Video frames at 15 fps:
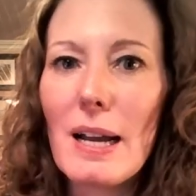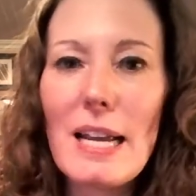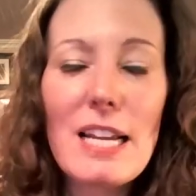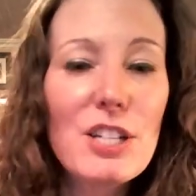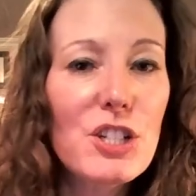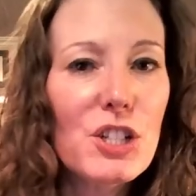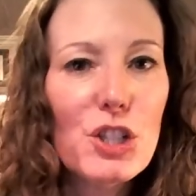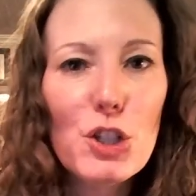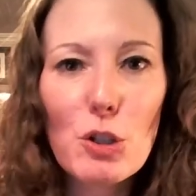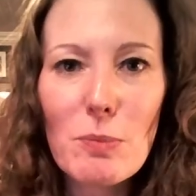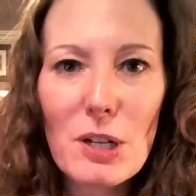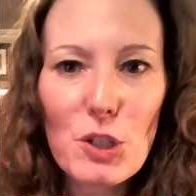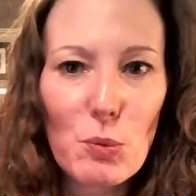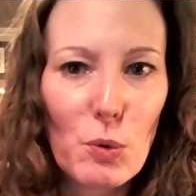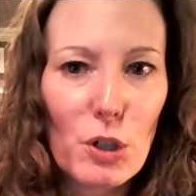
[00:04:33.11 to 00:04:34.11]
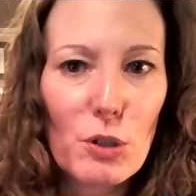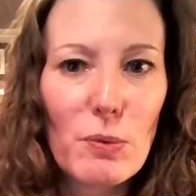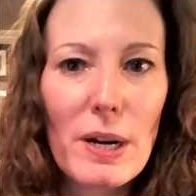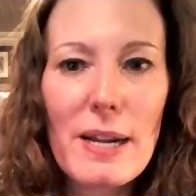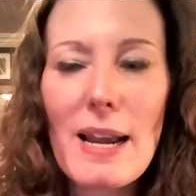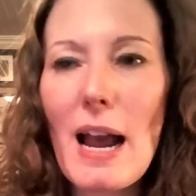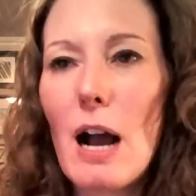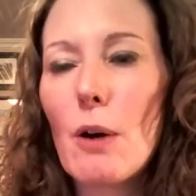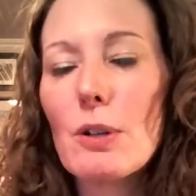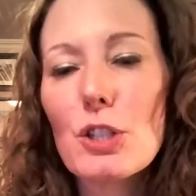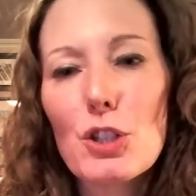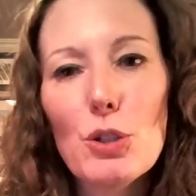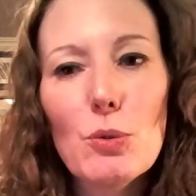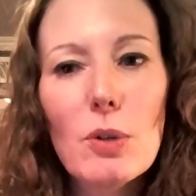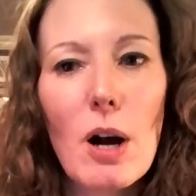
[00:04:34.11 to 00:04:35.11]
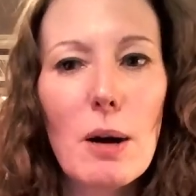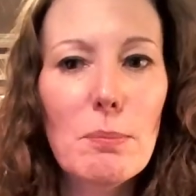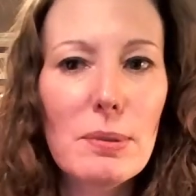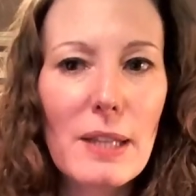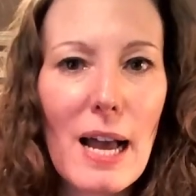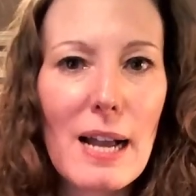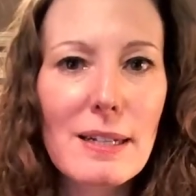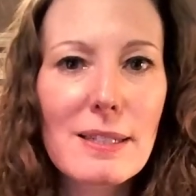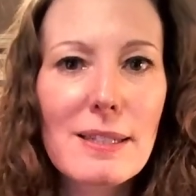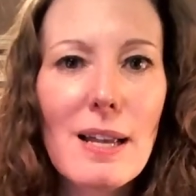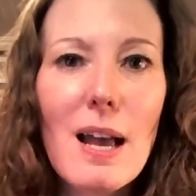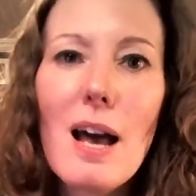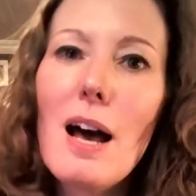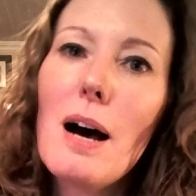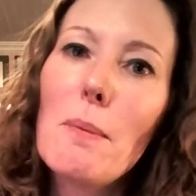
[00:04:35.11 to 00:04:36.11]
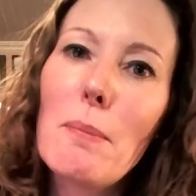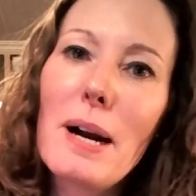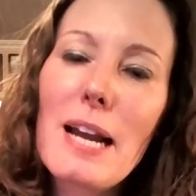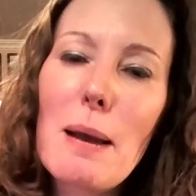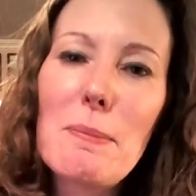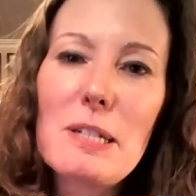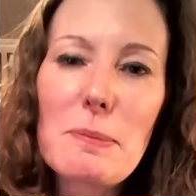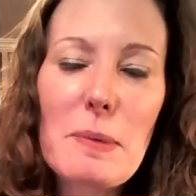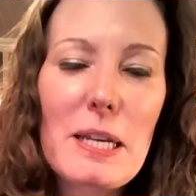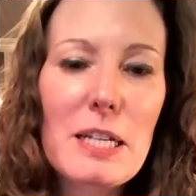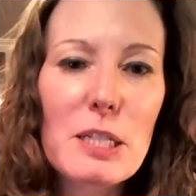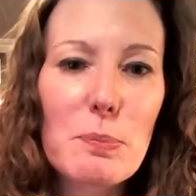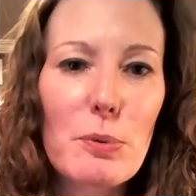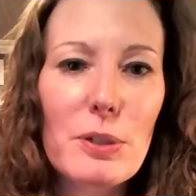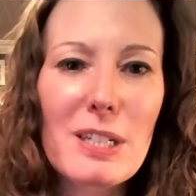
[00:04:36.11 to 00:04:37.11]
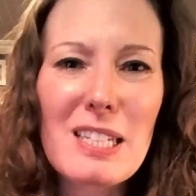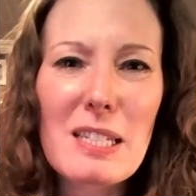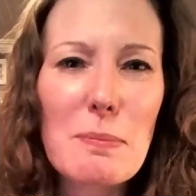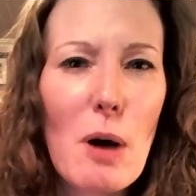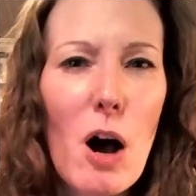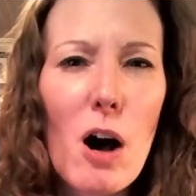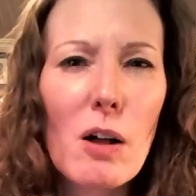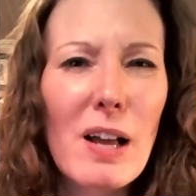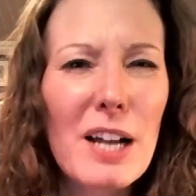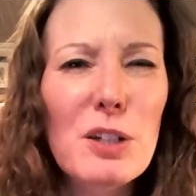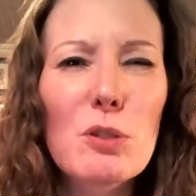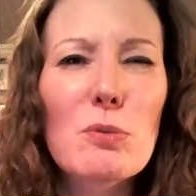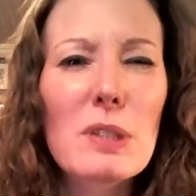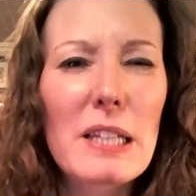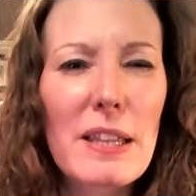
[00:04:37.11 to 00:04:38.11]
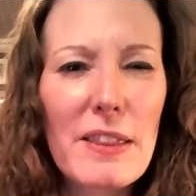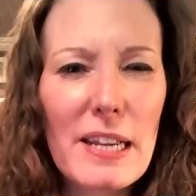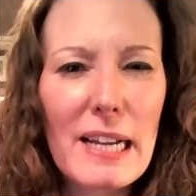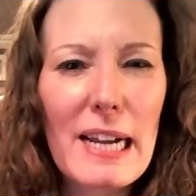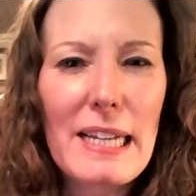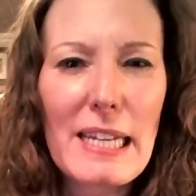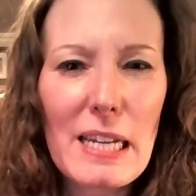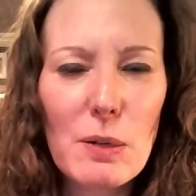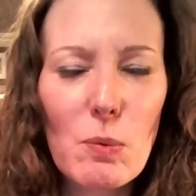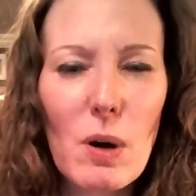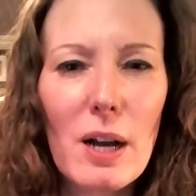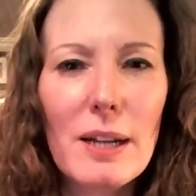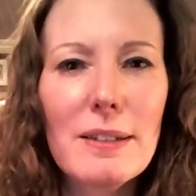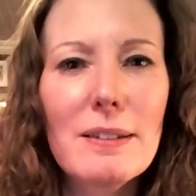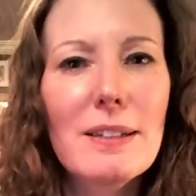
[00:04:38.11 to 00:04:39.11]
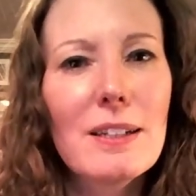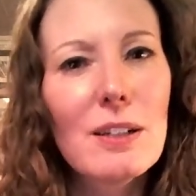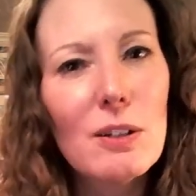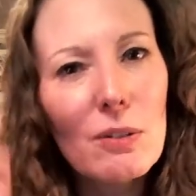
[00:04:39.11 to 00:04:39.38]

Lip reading: It's just too much work right now. It's too complex. My MSP is pretty small. I don't really think I need one.